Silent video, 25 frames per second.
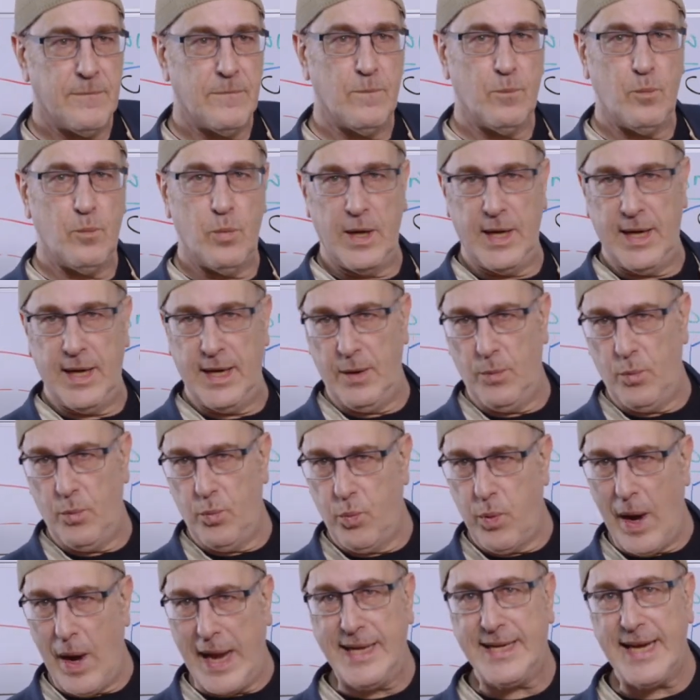We
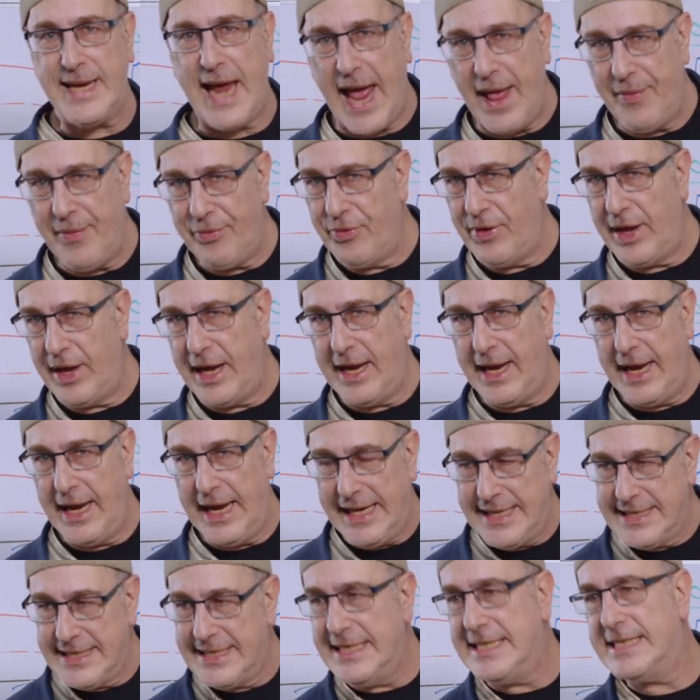went at the
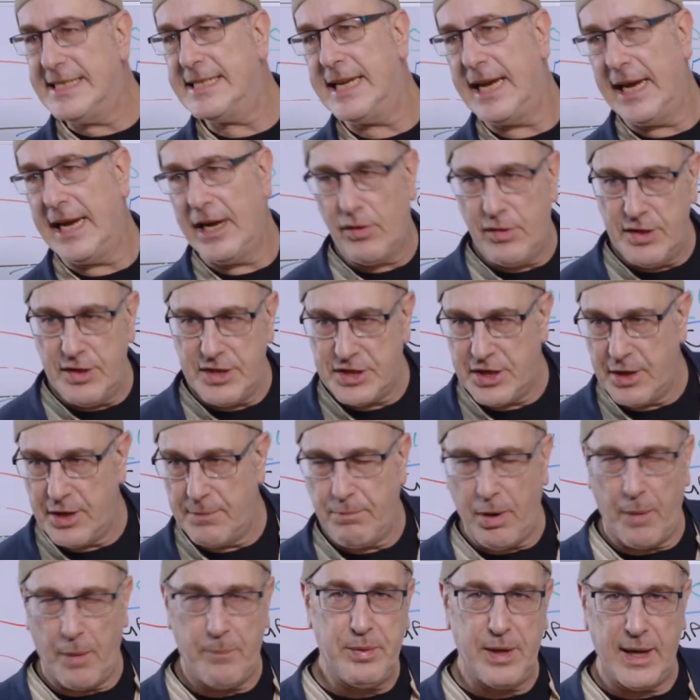existing Christian
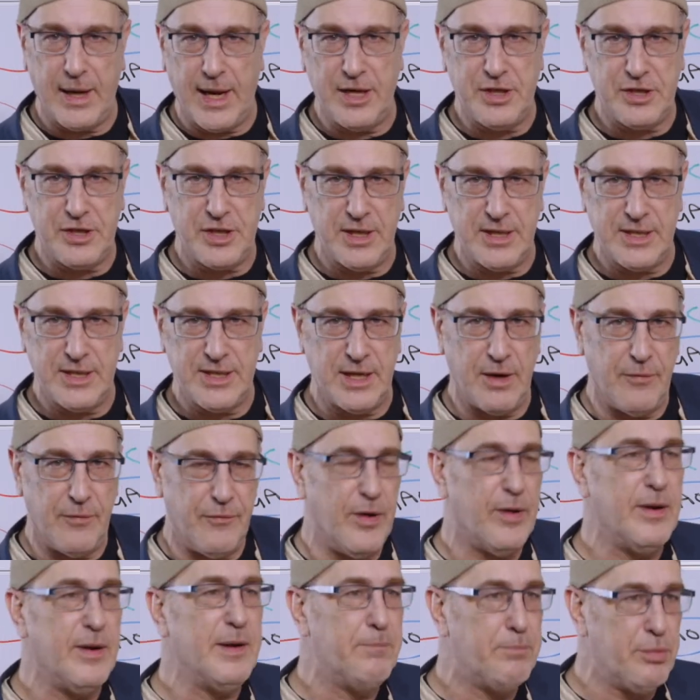populations in a
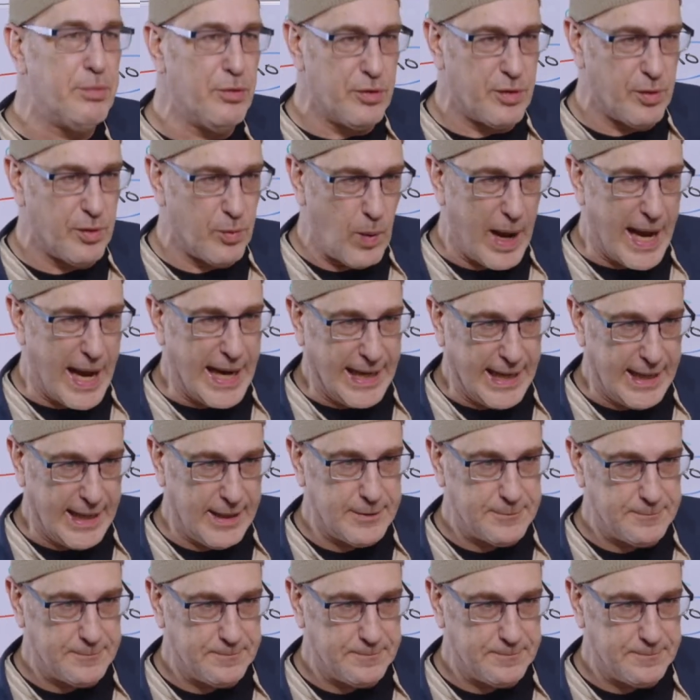very brutal way.